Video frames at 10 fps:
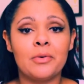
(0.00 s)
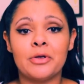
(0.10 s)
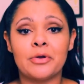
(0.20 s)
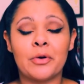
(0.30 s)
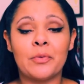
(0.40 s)

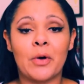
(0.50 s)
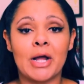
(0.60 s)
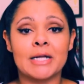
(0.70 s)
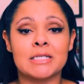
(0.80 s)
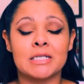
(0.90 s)
You know,
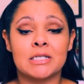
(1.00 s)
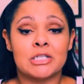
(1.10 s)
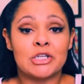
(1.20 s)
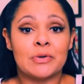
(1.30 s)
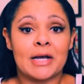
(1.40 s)
what
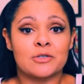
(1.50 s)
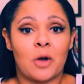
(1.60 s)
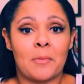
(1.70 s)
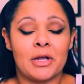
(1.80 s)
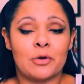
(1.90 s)
do you guys
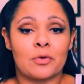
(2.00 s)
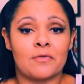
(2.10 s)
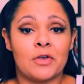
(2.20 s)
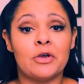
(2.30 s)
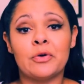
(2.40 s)
want me to
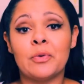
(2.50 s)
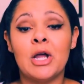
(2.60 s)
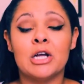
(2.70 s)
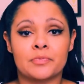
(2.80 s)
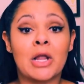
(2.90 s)
review?
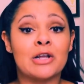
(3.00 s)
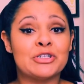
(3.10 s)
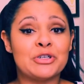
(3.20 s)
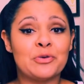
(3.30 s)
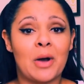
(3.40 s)

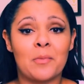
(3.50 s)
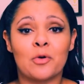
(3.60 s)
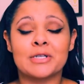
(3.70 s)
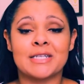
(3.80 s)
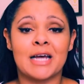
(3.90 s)
Do you want
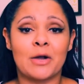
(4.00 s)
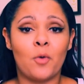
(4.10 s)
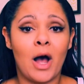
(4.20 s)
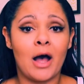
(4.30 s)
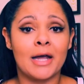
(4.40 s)
more
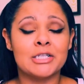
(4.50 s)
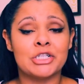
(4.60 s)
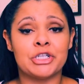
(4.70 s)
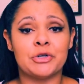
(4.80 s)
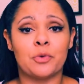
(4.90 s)
DIYs?
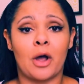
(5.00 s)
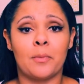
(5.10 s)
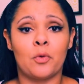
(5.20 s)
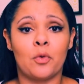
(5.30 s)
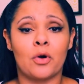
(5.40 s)
Do you want
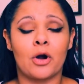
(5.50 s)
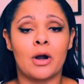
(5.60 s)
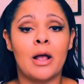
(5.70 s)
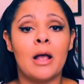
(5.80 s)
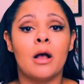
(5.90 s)
more
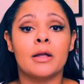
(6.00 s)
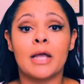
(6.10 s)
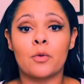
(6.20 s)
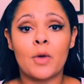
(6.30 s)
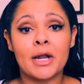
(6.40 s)

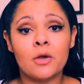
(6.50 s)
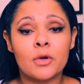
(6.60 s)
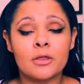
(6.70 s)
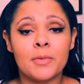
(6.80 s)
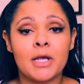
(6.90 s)
get ready
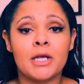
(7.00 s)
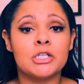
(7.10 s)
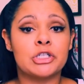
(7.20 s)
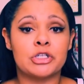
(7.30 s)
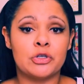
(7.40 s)
with me's,
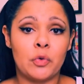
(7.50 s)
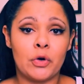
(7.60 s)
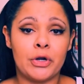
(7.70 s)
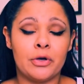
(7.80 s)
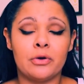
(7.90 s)

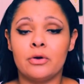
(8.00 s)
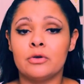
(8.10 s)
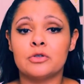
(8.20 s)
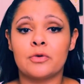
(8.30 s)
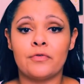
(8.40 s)

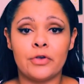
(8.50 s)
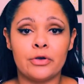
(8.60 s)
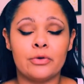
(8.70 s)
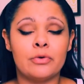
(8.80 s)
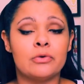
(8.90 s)
tutorials,
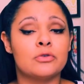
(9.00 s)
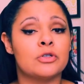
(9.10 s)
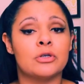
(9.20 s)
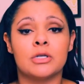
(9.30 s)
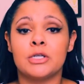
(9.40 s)
reviews?
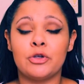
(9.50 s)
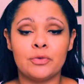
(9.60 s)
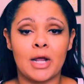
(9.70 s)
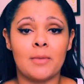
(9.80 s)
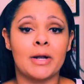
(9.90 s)
You
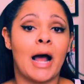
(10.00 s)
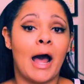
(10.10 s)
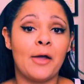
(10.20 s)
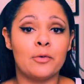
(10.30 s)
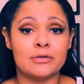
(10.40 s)
name it,
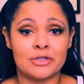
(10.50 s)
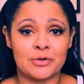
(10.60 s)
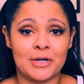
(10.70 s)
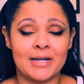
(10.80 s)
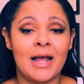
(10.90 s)
I will do
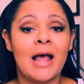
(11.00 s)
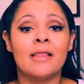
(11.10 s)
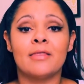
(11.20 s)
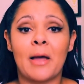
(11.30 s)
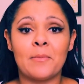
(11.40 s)
it.
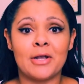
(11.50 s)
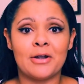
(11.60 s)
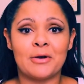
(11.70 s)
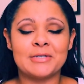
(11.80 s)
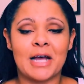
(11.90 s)
Let me
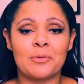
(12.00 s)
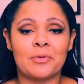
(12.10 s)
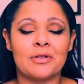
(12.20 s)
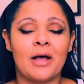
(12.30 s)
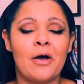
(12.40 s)
know down
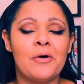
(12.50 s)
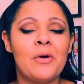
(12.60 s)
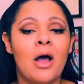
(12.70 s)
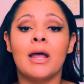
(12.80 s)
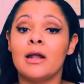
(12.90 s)
below.
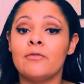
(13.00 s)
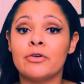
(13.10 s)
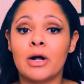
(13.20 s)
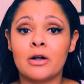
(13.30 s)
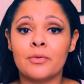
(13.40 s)
And if you're
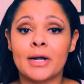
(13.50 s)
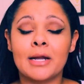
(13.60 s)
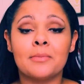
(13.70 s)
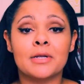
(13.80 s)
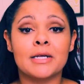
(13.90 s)
not already,
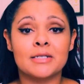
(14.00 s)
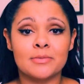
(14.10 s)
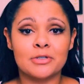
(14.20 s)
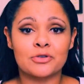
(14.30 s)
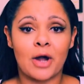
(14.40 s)
please
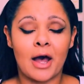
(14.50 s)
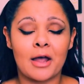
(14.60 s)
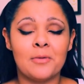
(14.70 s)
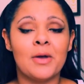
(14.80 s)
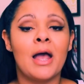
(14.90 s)

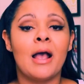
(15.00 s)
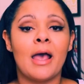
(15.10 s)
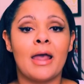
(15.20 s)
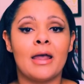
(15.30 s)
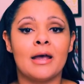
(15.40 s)
subscribe.
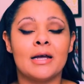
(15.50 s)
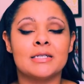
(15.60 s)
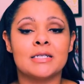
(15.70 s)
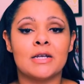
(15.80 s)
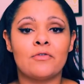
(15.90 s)

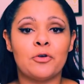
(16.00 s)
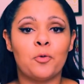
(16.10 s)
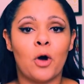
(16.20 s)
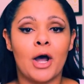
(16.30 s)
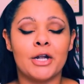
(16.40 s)
And if you
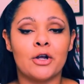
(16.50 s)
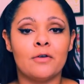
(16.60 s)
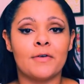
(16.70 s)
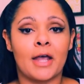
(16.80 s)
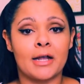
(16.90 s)
want
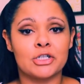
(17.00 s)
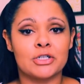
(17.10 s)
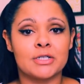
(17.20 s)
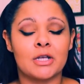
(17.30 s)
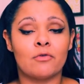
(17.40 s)

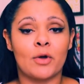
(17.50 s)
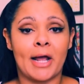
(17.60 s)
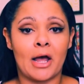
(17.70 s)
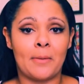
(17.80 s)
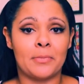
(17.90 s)
notifications of when
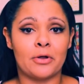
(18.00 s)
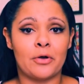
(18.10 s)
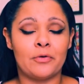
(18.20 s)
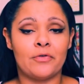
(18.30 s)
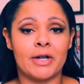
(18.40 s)
I
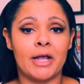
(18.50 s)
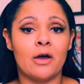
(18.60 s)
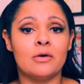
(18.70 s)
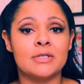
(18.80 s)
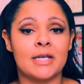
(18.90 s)
upload
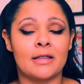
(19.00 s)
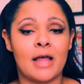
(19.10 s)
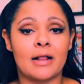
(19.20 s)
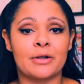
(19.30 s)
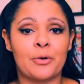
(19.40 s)
videos, hit
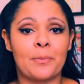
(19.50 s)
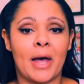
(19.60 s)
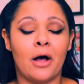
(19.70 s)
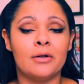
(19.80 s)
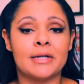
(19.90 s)
that little
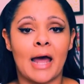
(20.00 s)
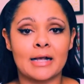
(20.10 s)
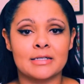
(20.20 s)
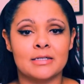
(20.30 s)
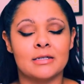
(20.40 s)
bell
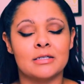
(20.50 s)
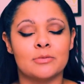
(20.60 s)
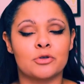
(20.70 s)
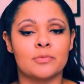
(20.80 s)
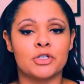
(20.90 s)
next to the
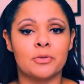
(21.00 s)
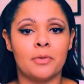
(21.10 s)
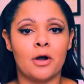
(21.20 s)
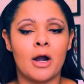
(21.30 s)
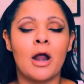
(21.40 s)
subscription
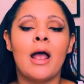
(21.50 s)
bar.